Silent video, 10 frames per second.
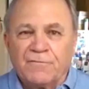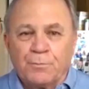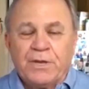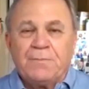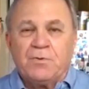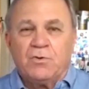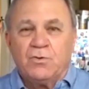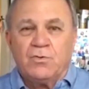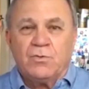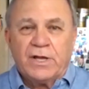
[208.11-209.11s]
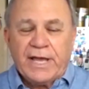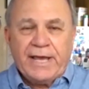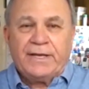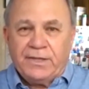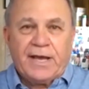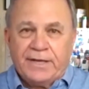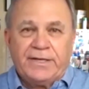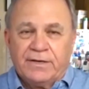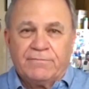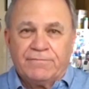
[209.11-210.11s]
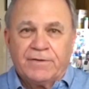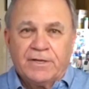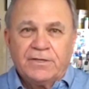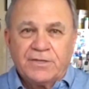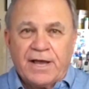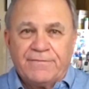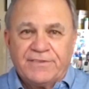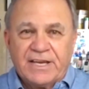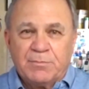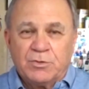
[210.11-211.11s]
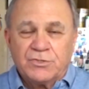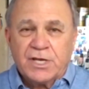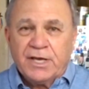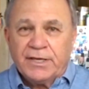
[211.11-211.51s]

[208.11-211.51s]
for people who hated the idea of dive tables,